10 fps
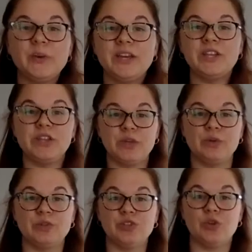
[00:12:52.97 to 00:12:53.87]
we can
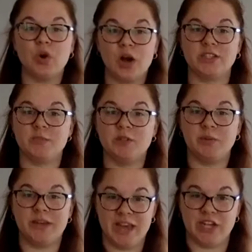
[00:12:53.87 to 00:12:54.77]
use cross
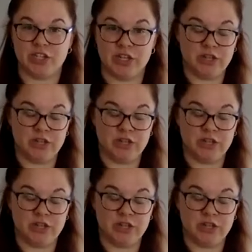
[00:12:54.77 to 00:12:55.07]
multiplication.